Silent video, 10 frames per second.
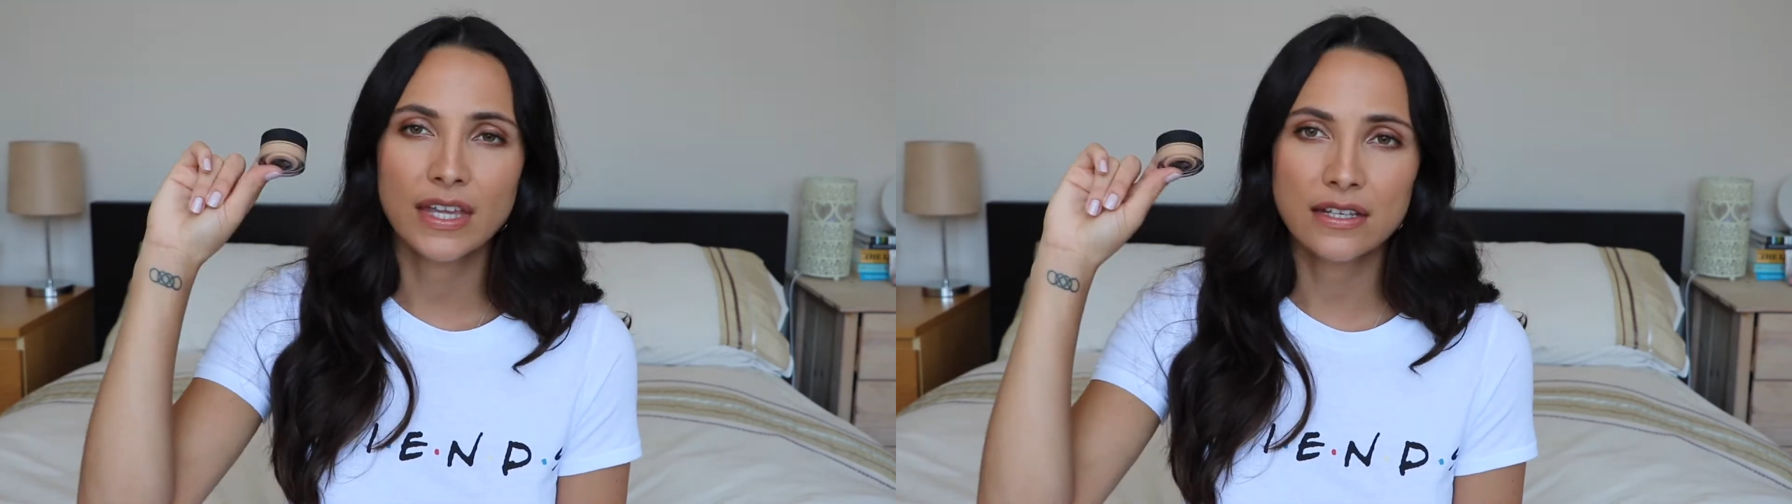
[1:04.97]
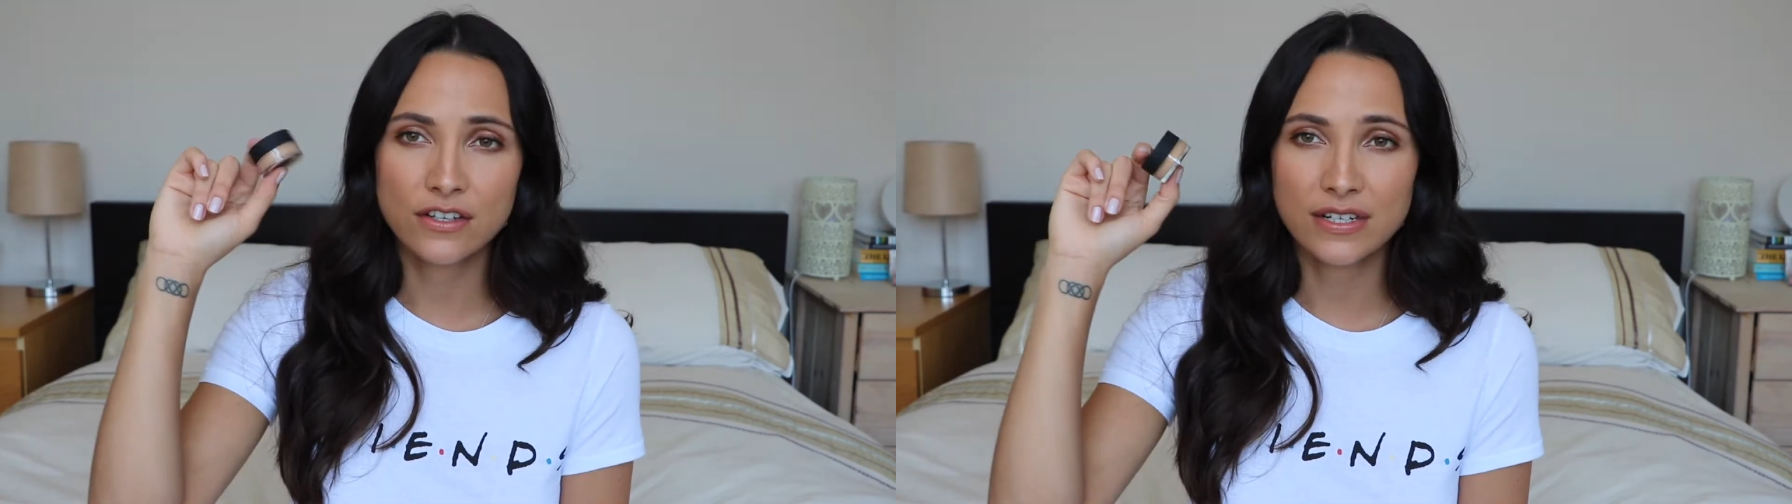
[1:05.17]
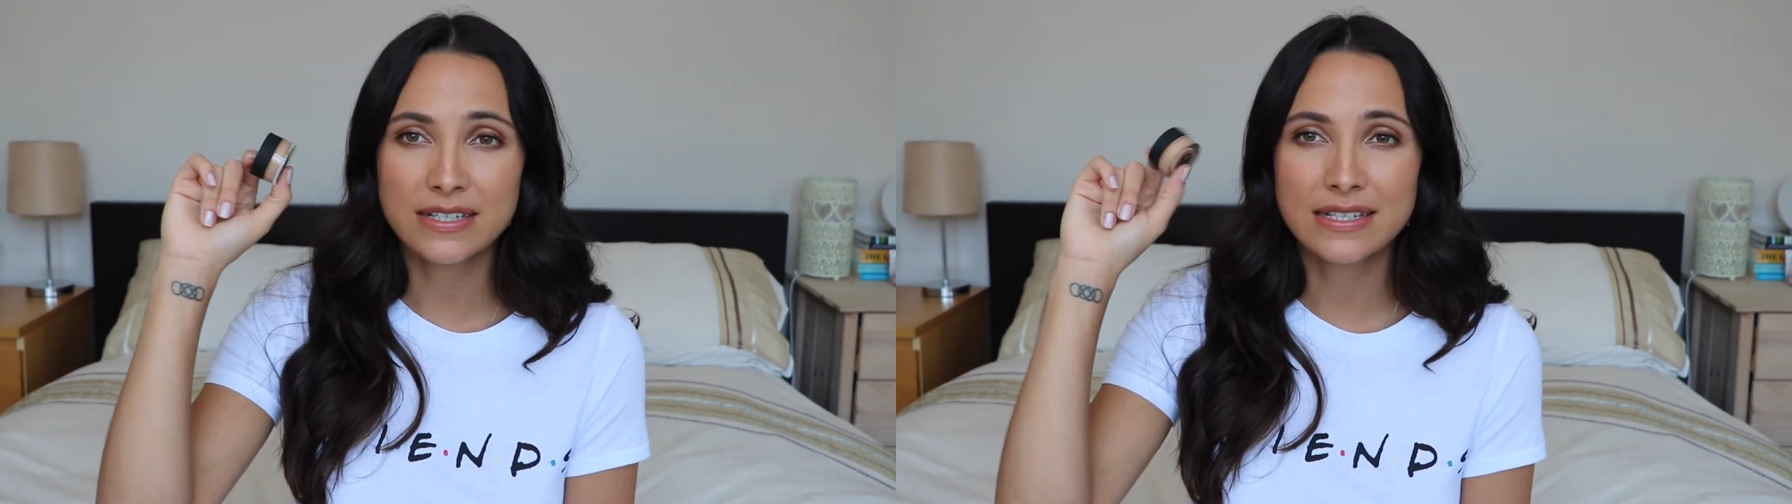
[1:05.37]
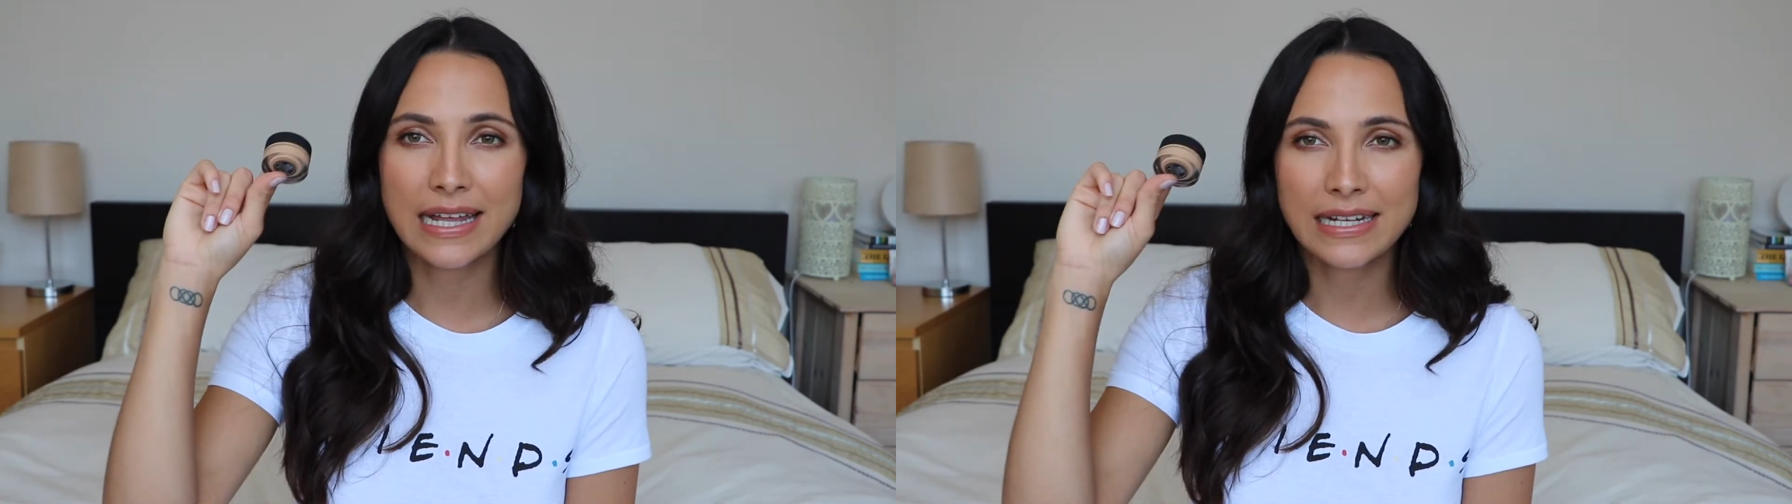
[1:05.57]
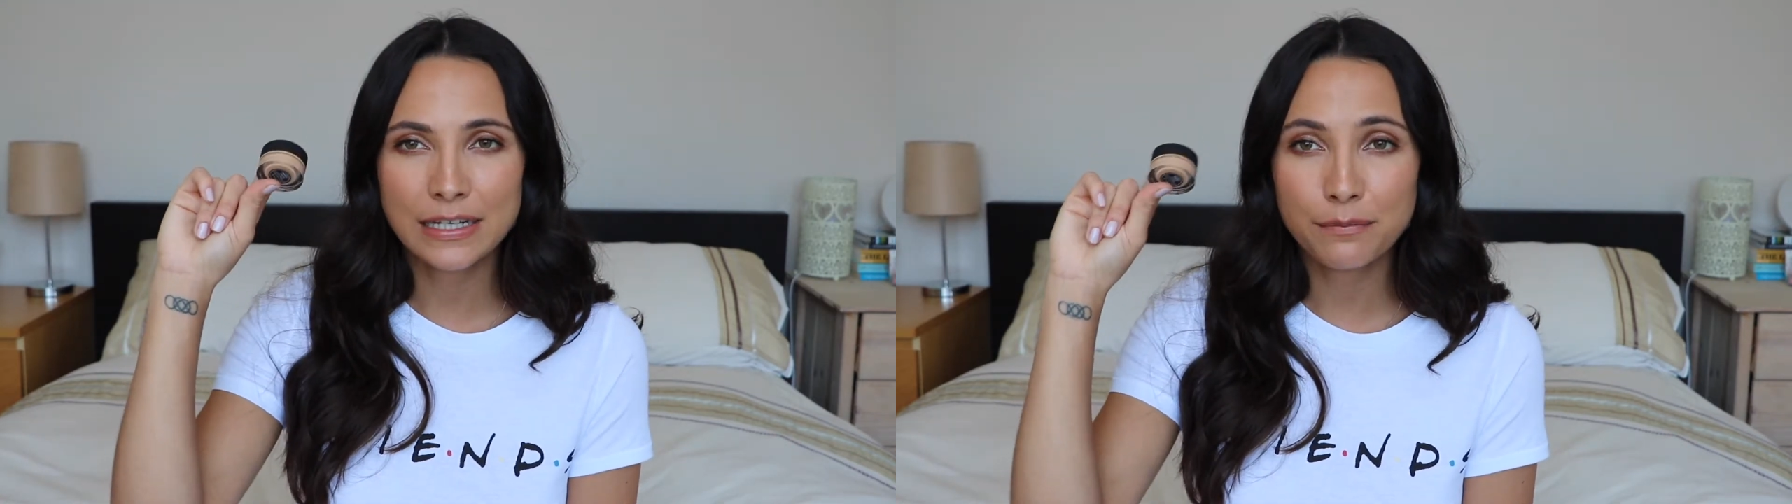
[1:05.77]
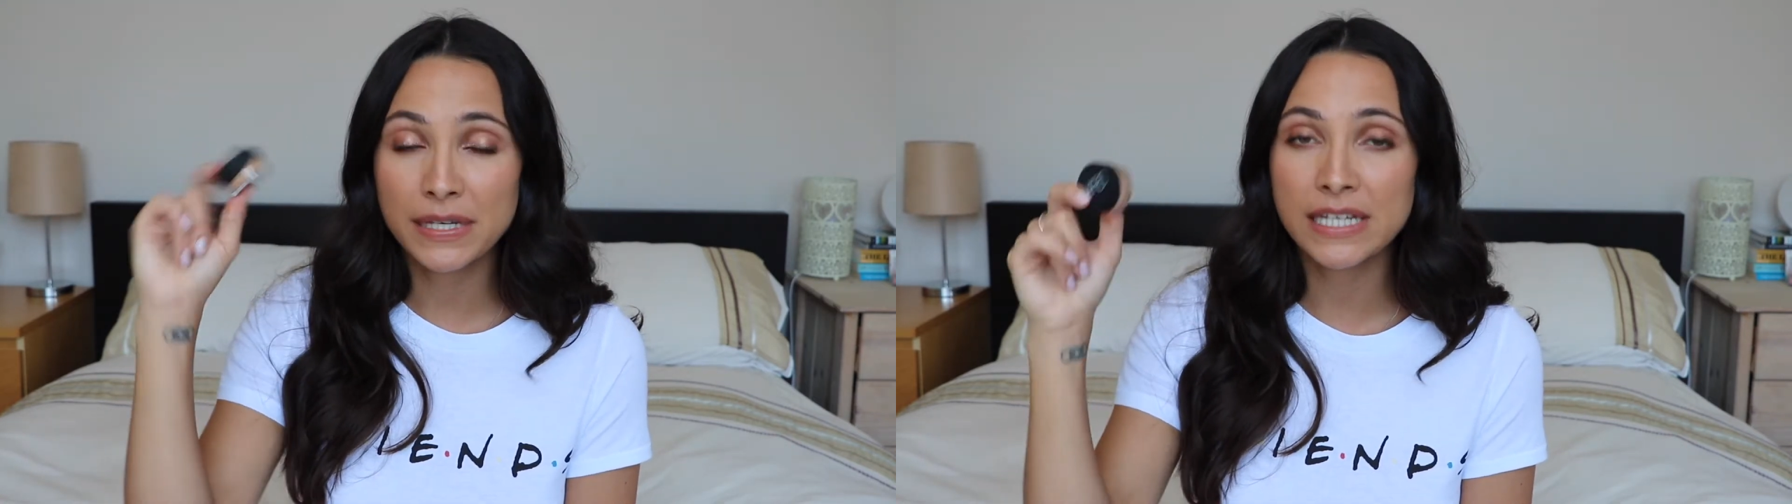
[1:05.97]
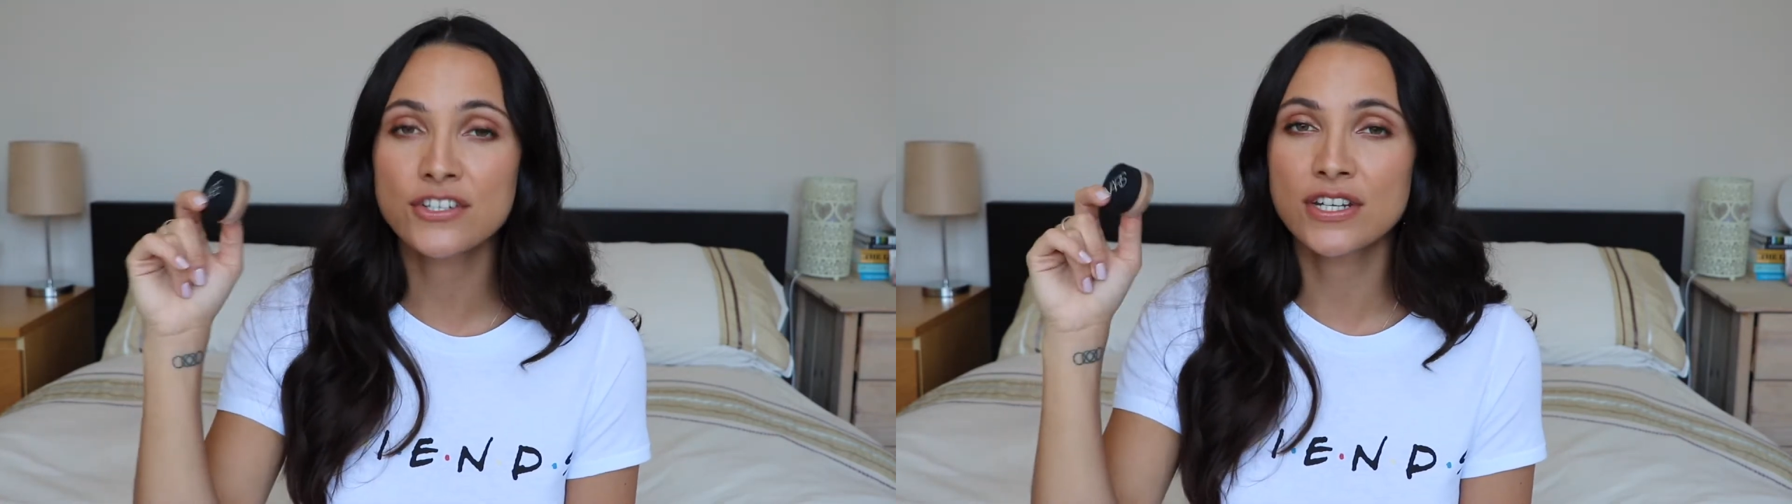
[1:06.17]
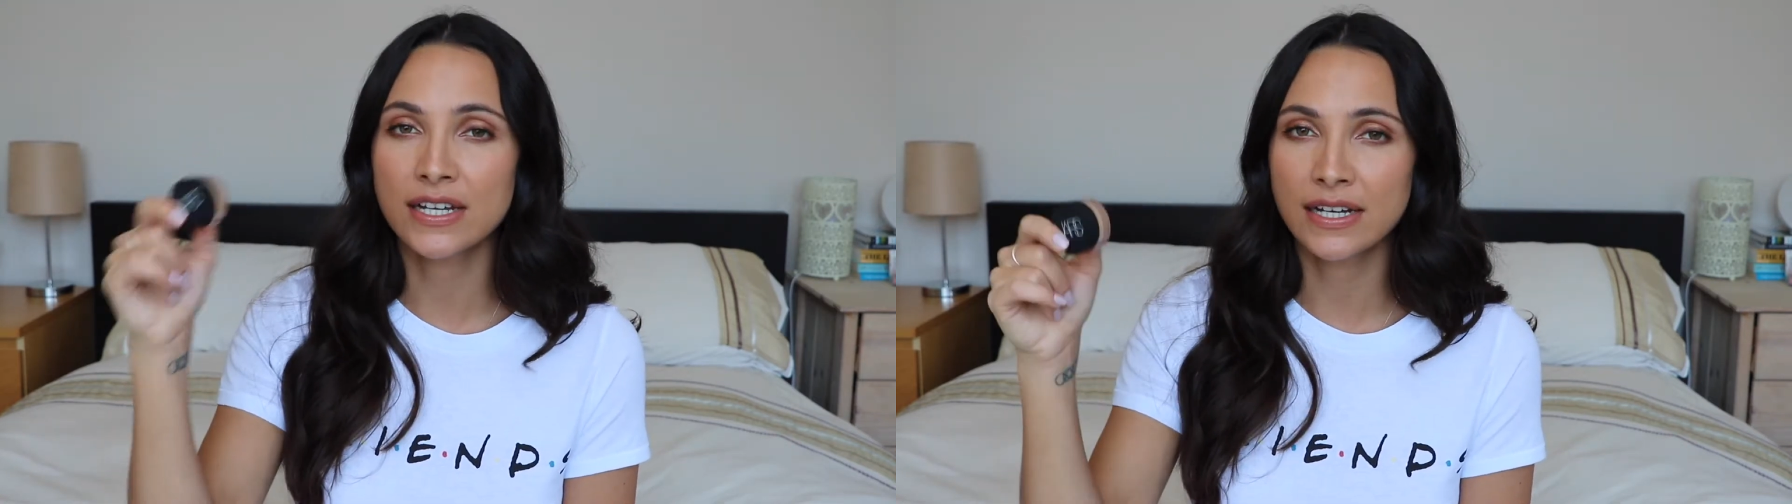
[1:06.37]
It's got a slightly
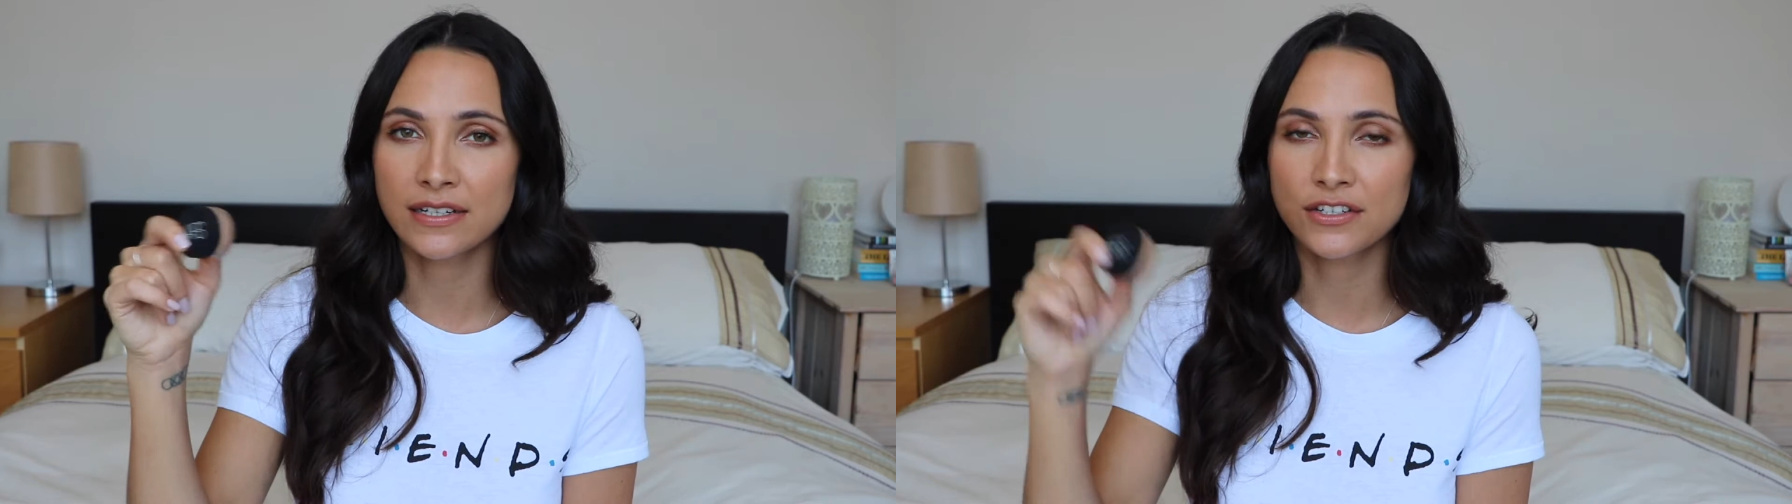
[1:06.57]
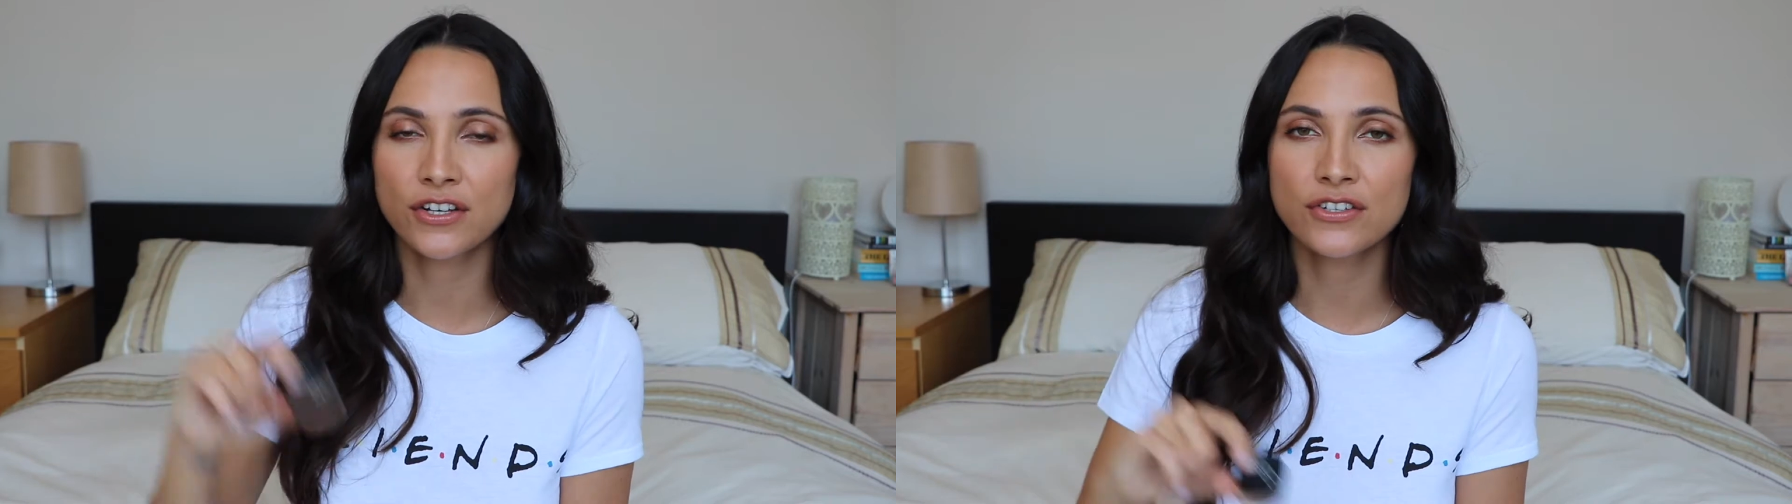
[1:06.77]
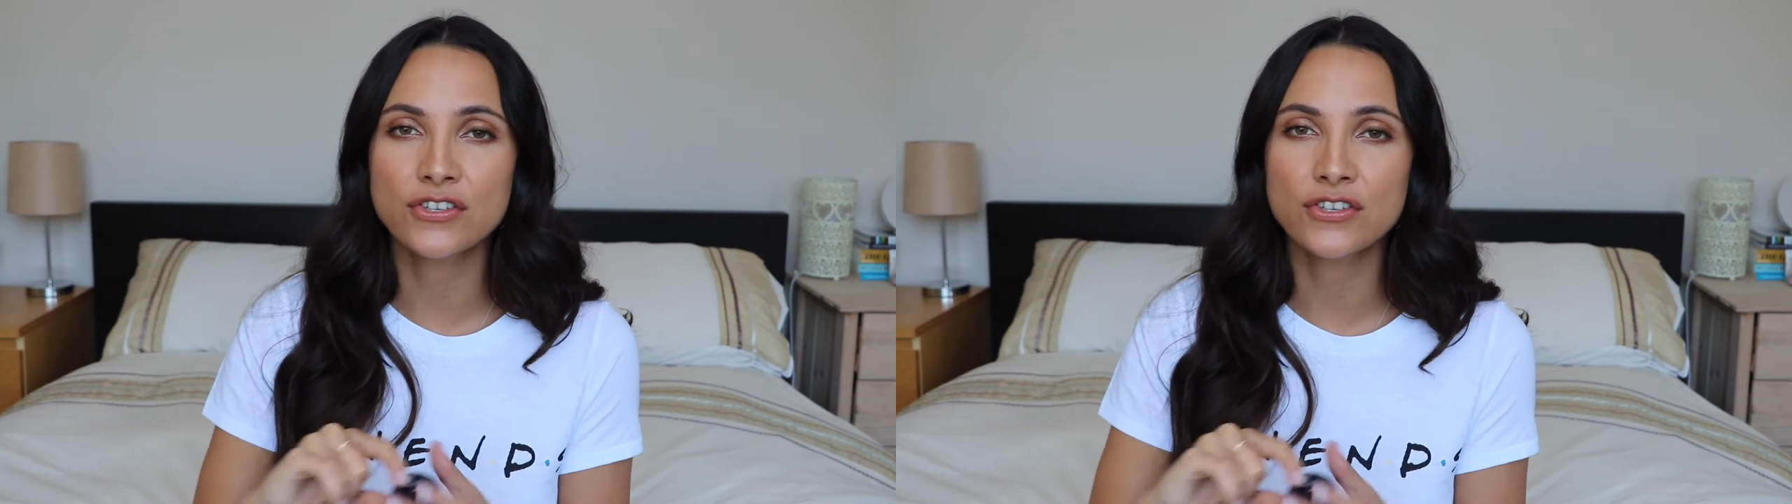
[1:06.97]
peachier undertone,